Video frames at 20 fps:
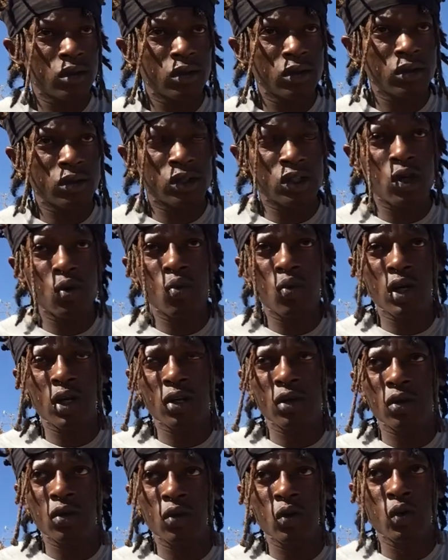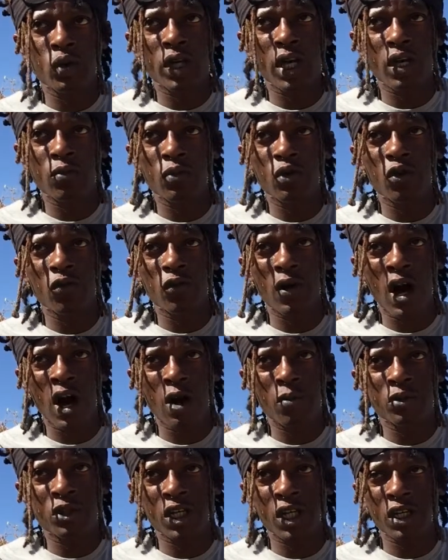someone who can move
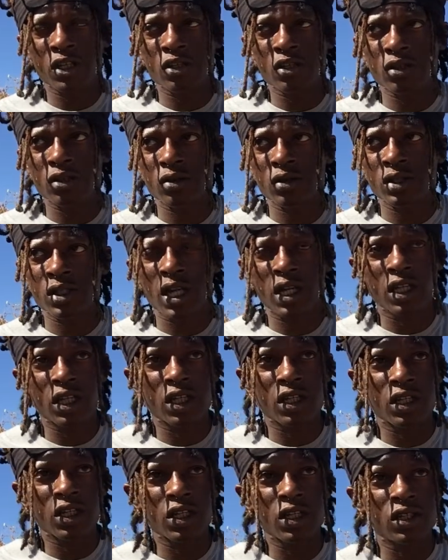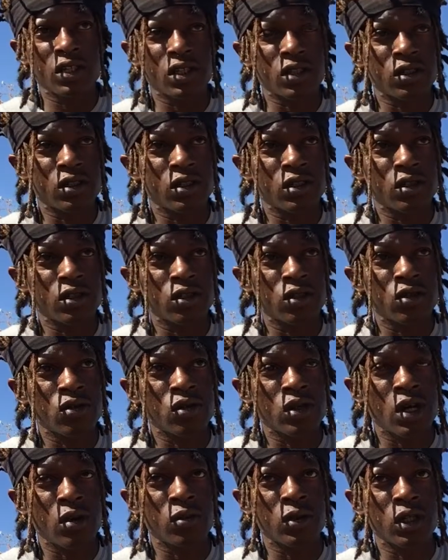objects, telekinesis, you know what
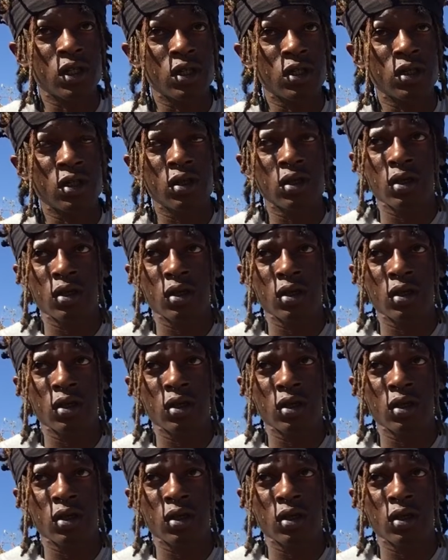I mean?